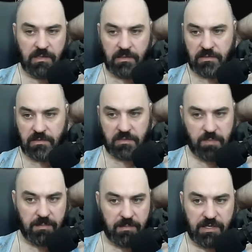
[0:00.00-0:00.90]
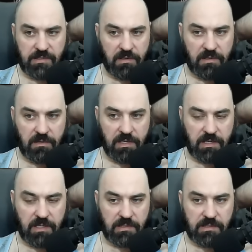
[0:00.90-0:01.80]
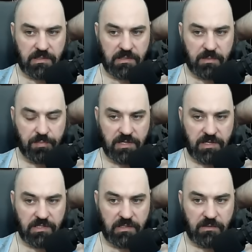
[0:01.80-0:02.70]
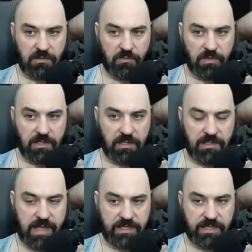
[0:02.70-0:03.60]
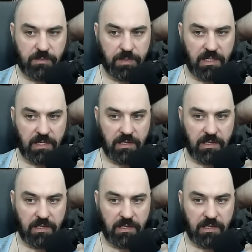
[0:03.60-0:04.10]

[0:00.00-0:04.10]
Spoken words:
spam it until you get suppression with attack speed,